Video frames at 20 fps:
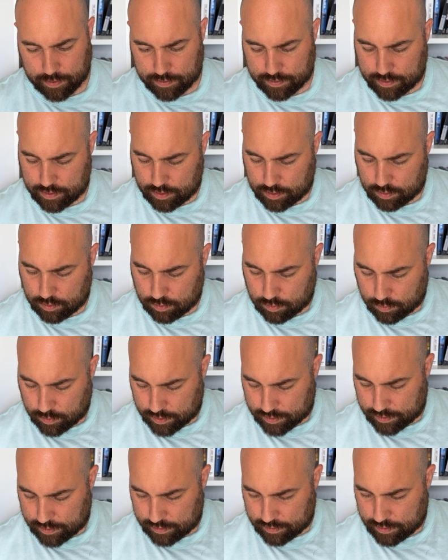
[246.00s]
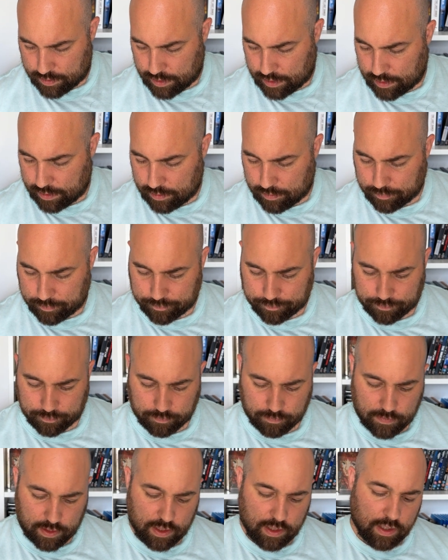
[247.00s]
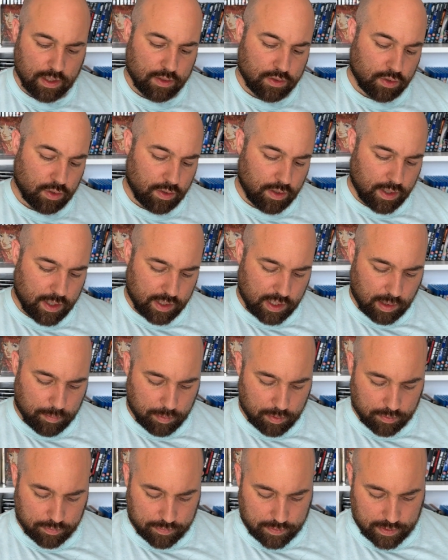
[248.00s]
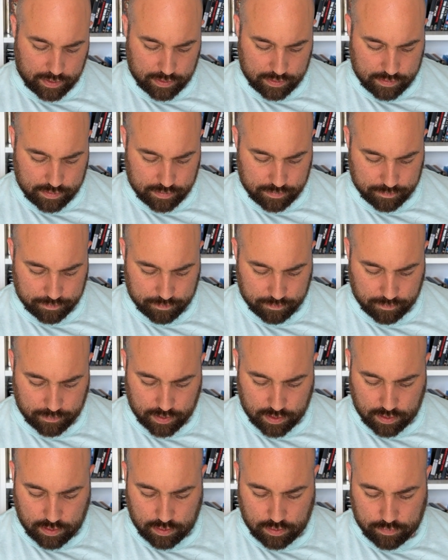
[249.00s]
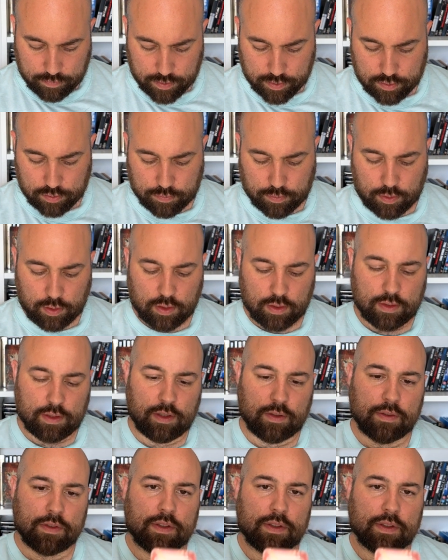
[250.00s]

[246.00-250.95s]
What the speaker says: see what's inside. So there are a couple of things. First of all, there is